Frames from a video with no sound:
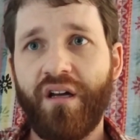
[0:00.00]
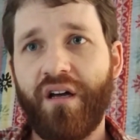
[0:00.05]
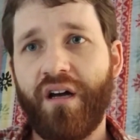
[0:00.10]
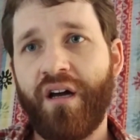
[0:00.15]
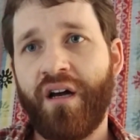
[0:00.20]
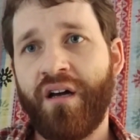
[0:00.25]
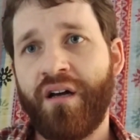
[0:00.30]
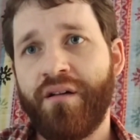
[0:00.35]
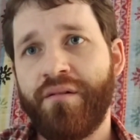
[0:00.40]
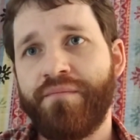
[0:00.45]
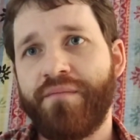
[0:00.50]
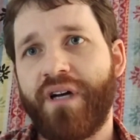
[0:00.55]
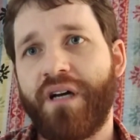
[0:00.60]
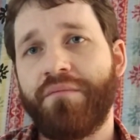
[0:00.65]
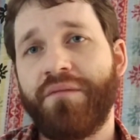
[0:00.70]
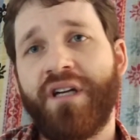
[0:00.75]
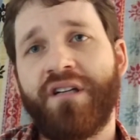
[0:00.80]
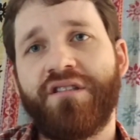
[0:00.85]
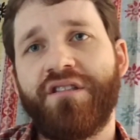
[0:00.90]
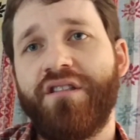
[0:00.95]

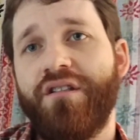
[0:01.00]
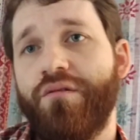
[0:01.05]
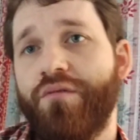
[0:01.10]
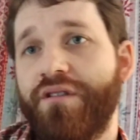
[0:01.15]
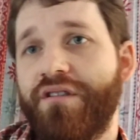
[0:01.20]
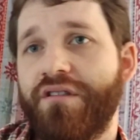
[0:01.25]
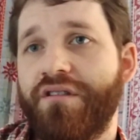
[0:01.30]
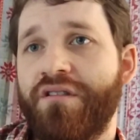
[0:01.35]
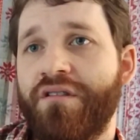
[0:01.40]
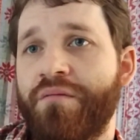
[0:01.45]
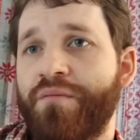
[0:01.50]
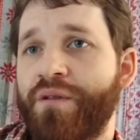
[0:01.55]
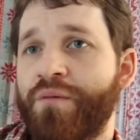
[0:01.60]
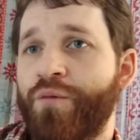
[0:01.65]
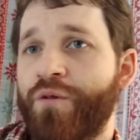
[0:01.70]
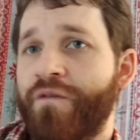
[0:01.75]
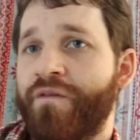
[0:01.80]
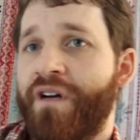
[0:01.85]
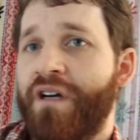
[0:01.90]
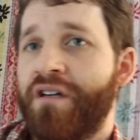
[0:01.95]
I'm not sure which is going to be
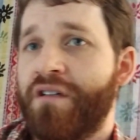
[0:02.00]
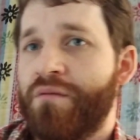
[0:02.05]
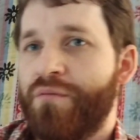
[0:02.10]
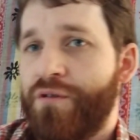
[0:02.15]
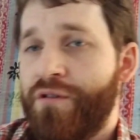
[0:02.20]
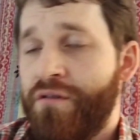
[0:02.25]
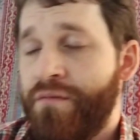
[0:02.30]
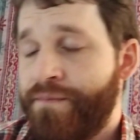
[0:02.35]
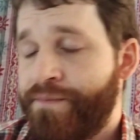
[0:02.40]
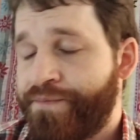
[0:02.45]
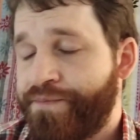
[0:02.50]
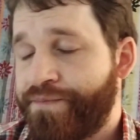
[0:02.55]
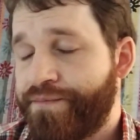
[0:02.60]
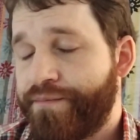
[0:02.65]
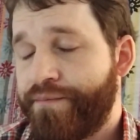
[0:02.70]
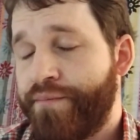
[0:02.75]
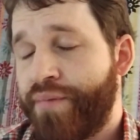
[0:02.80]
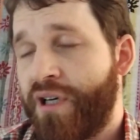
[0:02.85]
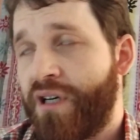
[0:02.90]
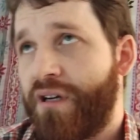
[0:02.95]
more valuable,
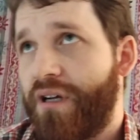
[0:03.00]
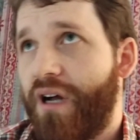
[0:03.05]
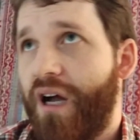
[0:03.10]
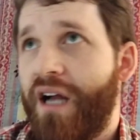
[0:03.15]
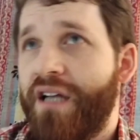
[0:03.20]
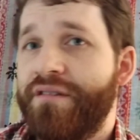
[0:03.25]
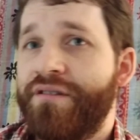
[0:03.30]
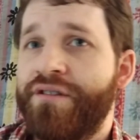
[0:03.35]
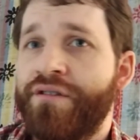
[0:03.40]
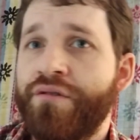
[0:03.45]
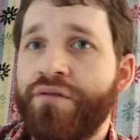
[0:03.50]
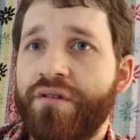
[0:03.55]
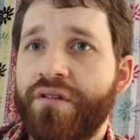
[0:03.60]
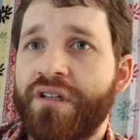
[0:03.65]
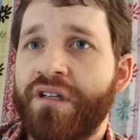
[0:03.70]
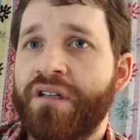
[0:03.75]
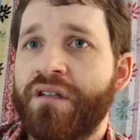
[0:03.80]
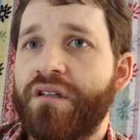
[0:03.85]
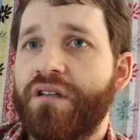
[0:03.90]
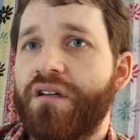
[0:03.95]
but I do
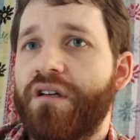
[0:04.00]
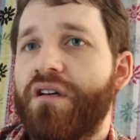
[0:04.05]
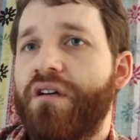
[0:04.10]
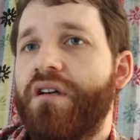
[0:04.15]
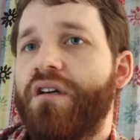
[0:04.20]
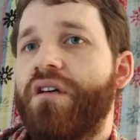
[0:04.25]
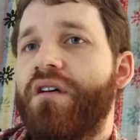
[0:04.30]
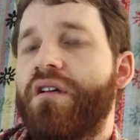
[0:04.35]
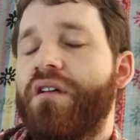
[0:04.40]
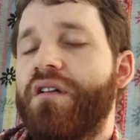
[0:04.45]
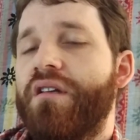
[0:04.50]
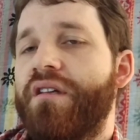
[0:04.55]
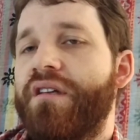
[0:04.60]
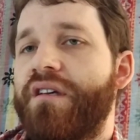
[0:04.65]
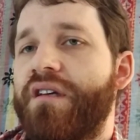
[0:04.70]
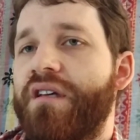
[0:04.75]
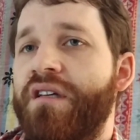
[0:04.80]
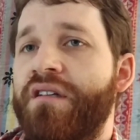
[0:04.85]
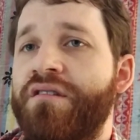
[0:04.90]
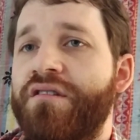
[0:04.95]
think the
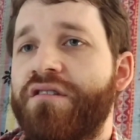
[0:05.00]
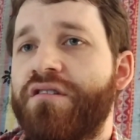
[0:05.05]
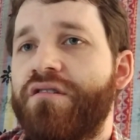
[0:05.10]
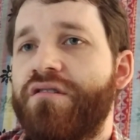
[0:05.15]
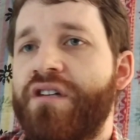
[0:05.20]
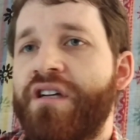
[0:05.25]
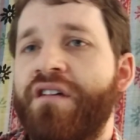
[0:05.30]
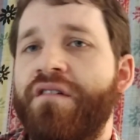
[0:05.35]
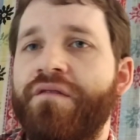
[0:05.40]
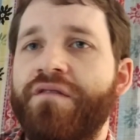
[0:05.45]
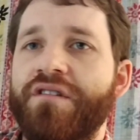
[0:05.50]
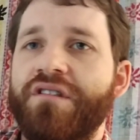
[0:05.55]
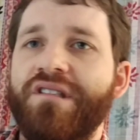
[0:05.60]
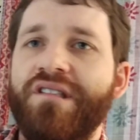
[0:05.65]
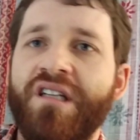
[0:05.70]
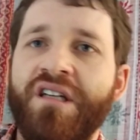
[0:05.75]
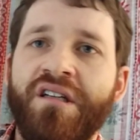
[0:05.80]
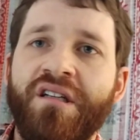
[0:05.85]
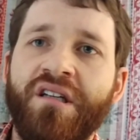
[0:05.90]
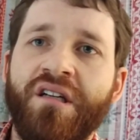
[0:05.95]
interest rate for
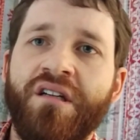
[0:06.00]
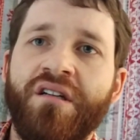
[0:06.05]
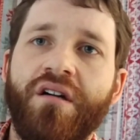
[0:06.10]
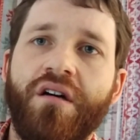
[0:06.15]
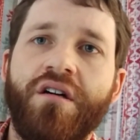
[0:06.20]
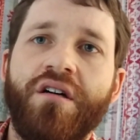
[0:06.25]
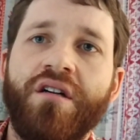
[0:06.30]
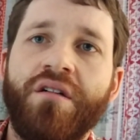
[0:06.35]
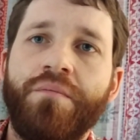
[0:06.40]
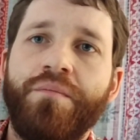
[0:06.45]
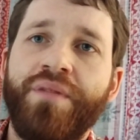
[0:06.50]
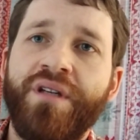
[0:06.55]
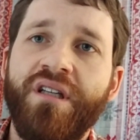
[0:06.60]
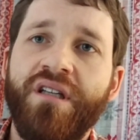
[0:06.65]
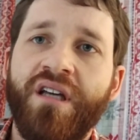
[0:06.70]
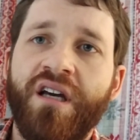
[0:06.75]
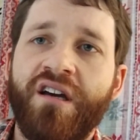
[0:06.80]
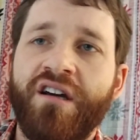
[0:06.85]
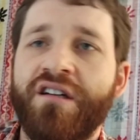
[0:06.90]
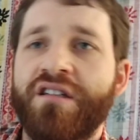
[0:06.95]
staking on
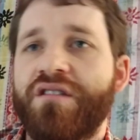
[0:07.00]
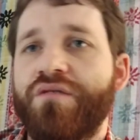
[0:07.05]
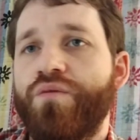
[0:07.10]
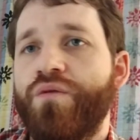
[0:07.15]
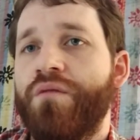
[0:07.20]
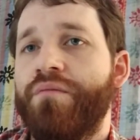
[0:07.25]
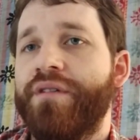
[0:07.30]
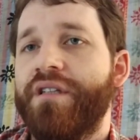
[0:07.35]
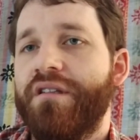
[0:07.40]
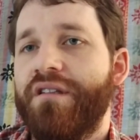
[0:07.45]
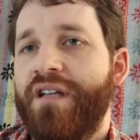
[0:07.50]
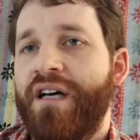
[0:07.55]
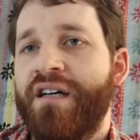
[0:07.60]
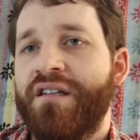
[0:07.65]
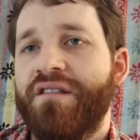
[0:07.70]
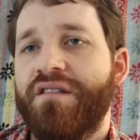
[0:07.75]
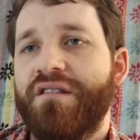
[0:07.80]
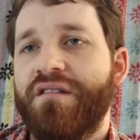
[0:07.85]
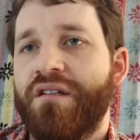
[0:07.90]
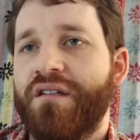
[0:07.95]
p-hex will be
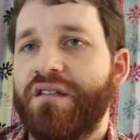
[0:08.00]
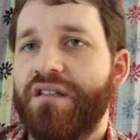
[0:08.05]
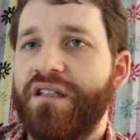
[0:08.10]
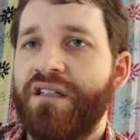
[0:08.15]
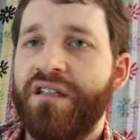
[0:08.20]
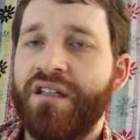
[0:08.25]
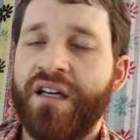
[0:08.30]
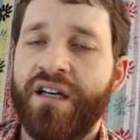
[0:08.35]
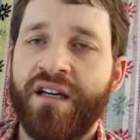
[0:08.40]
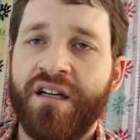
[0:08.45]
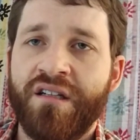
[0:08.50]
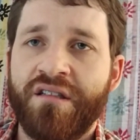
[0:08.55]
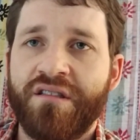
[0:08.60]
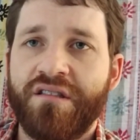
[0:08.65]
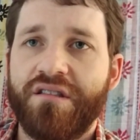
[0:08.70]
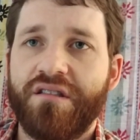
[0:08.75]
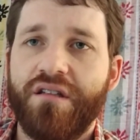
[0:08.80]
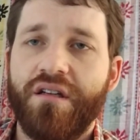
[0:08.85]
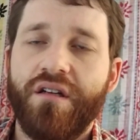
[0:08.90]
less than e-hex